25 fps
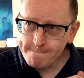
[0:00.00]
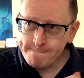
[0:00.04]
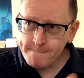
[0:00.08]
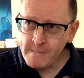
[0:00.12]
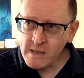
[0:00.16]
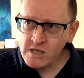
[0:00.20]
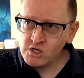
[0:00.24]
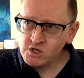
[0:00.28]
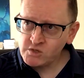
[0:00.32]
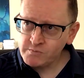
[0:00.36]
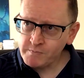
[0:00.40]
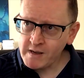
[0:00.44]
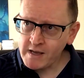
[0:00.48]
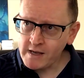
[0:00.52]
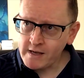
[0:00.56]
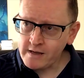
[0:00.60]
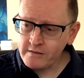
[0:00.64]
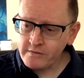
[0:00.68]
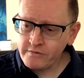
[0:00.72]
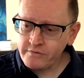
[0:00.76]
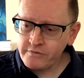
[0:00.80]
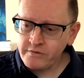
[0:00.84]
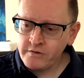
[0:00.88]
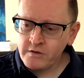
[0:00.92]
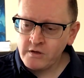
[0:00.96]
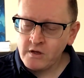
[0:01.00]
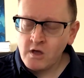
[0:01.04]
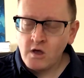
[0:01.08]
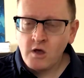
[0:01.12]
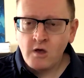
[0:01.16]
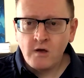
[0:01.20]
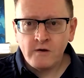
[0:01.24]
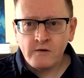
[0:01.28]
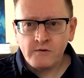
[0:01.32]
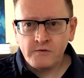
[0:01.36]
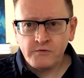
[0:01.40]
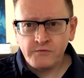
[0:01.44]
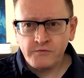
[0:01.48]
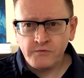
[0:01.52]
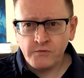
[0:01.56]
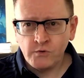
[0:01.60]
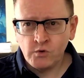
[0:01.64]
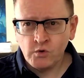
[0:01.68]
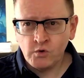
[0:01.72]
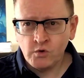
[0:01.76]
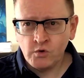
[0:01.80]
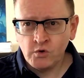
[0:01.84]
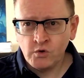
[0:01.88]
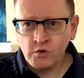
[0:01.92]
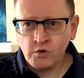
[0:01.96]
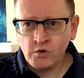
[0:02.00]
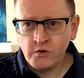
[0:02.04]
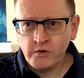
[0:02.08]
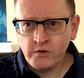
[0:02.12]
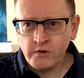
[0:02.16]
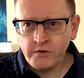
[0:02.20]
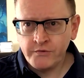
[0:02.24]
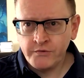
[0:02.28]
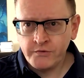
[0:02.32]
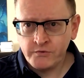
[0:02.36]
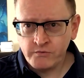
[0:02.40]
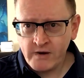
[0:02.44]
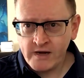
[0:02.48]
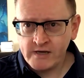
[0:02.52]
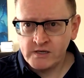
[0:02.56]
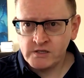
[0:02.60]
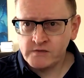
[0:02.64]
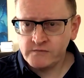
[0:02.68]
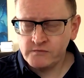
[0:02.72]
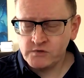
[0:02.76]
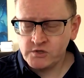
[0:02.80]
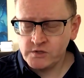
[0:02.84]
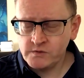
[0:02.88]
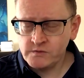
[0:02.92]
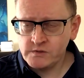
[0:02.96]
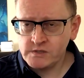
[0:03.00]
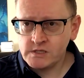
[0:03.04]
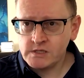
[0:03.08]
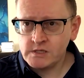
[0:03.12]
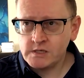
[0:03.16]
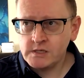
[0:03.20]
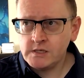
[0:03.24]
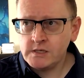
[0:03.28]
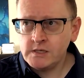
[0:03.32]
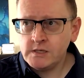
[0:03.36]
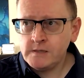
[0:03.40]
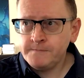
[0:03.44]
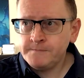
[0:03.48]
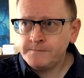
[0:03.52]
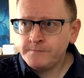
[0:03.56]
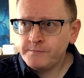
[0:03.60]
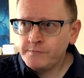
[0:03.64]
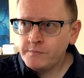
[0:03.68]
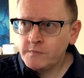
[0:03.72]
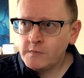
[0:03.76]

Mage path for the Raiders of Dune Sea,